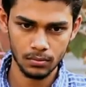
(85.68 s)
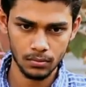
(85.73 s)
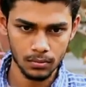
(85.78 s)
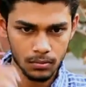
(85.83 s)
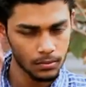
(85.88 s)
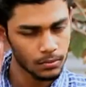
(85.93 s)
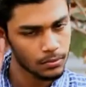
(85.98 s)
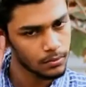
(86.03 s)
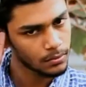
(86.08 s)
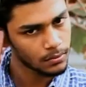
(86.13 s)

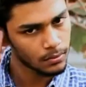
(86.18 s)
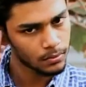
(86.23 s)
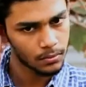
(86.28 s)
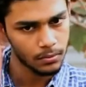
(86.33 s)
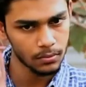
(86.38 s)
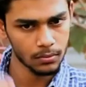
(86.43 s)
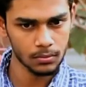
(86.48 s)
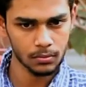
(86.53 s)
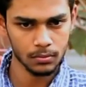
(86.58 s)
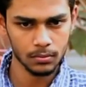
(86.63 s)

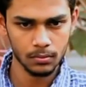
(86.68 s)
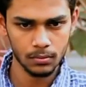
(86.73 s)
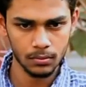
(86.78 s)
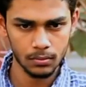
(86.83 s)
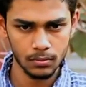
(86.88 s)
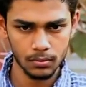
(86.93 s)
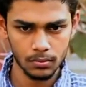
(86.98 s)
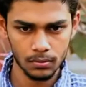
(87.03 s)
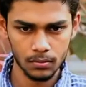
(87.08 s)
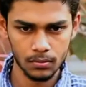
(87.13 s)

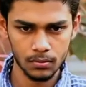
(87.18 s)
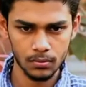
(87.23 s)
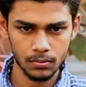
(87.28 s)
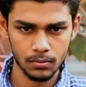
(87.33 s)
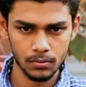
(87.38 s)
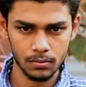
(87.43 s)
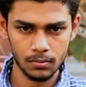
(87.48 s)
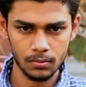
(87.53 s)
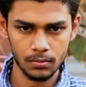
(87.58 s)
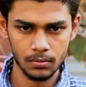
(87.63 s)

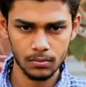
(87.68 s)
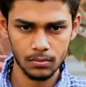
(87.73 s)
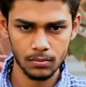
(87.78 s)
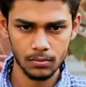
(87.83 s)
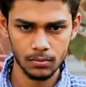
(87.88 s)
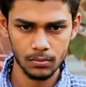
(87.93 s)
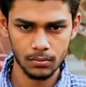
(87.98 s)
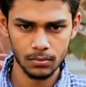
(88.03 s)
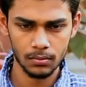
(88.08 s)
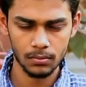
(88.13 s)

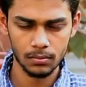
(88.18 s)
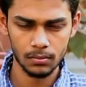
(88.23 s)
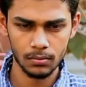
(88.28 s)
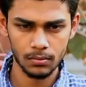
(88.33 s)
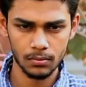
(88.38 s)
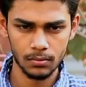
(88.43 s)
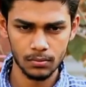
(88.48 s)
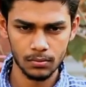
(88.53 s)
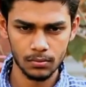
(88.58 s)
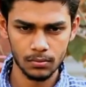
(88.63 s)

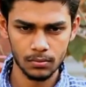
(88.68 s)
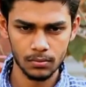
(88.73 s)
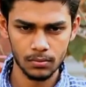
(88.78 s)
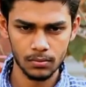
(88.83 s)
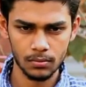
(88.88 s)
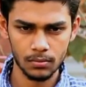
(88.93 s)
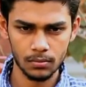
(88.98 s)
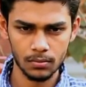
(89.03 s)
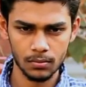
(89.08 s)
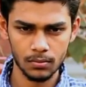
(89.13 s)

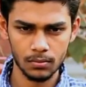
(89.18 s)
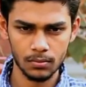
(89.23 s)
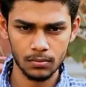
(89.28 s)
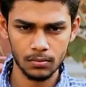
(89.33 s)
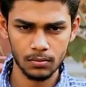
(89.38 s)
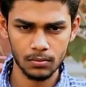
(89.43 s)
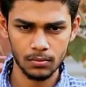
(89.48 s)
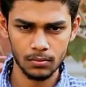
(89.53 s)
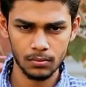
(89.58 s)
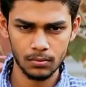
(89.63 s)

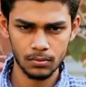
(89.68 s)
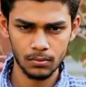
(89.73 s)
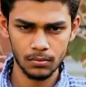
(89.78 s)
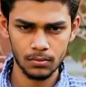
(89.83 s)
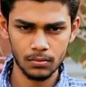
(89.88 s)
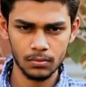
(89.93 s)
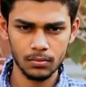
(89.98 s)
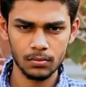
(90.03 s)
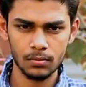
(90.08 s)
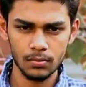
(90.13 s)

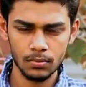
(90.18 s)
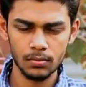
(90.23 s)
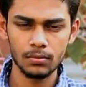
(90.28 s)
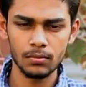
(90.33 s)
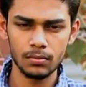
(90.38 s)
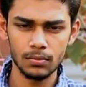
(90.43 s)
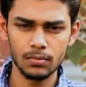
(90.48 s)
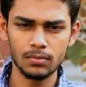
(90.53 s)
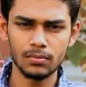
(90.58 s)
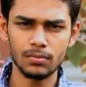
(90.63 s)

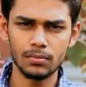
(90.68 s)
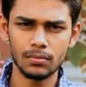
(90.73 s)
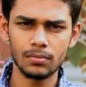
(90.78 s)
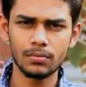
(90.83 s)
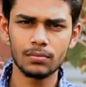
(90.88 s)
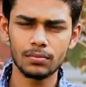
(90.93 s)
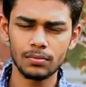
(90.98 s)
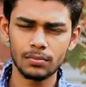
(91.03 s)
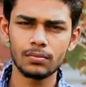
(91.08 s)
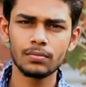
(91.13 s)

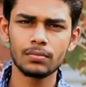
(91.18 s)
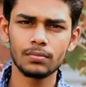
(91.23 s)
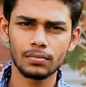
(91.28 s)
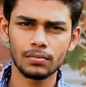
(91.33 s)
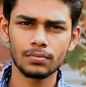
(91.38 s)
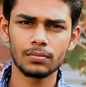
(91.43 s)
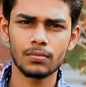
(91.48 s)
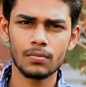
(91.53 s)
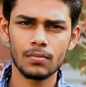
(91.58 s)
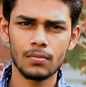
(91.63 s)

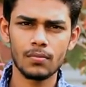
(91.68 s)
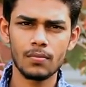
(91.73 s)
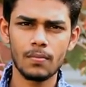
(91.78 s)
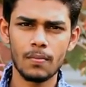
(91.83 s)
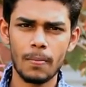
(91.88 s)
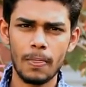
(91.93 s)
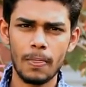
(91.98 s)
The person shown says nothing.